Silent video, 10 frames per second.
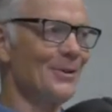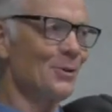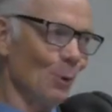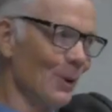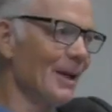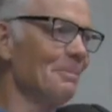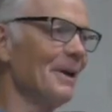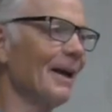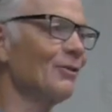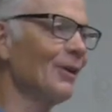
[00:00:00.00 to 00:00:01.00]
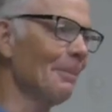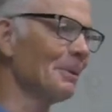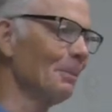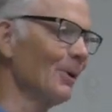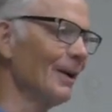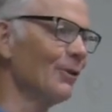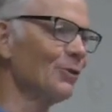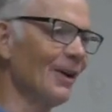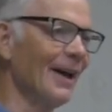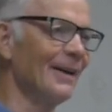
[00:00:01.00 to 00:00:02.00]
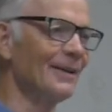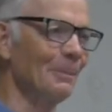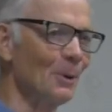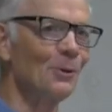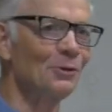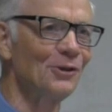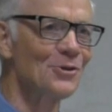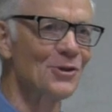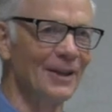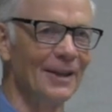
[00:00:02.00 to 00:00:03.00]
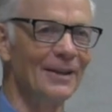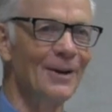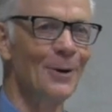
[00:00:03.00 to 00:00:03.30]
so we can be acceptable in his sight at the mercy seat